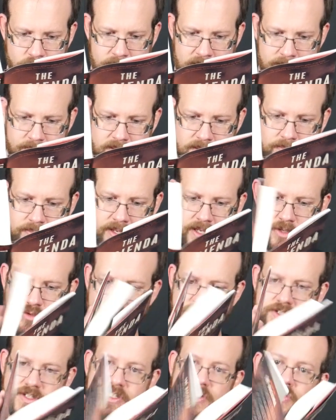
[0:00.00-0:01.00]
may be
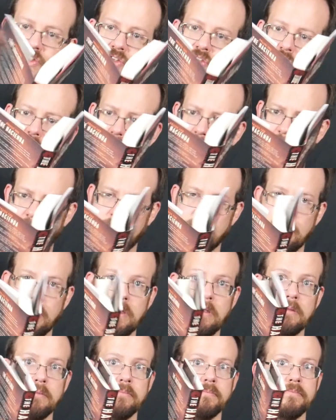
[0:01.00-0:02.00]
Beatrice's doom.
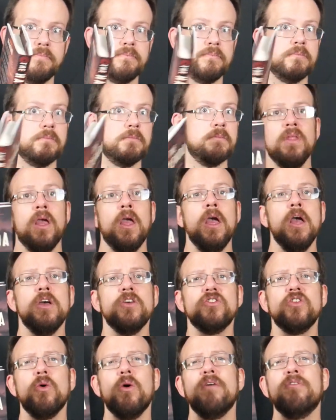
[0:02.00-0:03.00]

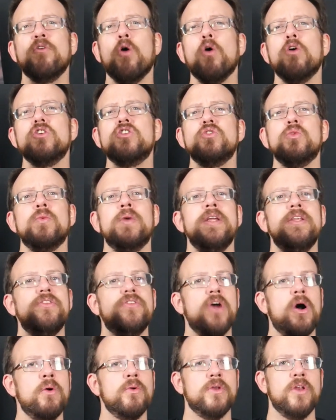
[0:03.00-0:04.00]
So, of course, we
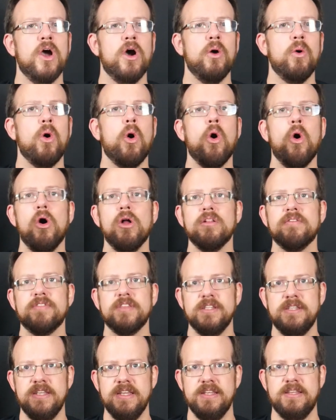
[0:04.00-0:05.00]
don't know all of
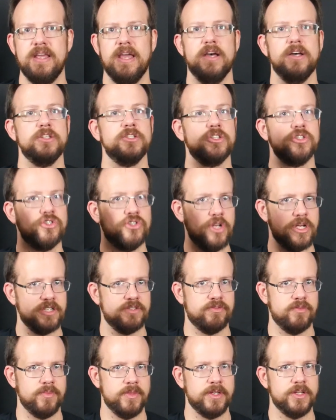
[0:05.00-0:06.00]
the details just
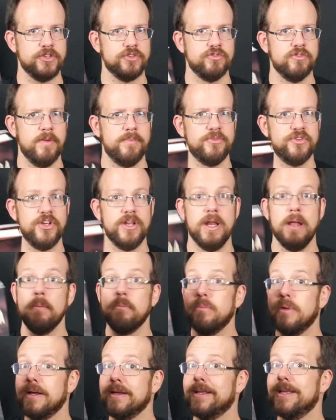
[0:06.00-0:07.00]
from the description,
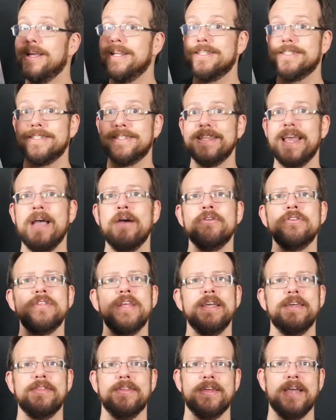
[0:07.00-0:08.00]
but it sounds
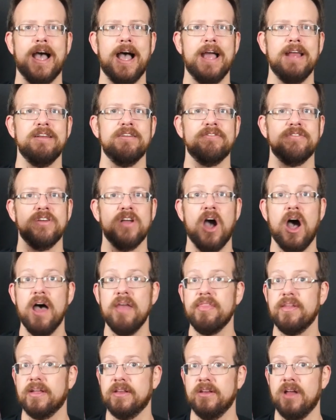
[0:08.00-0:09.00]
like the kind of
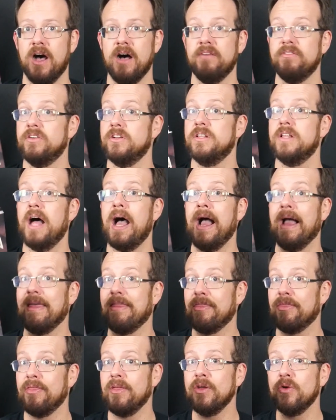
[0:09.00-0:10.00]
Gothic novel I
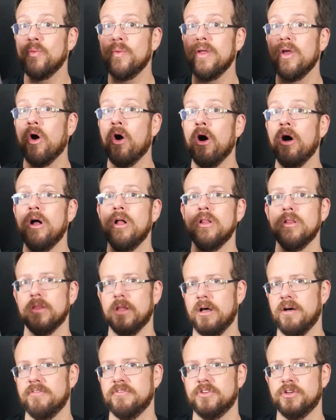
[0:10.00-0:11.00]
think we all
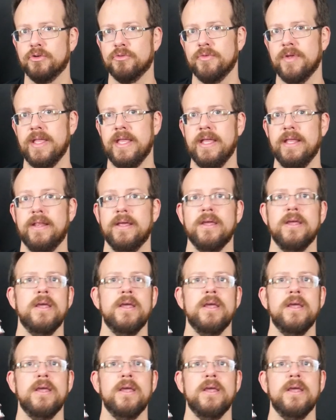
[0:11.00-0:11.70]
love to read.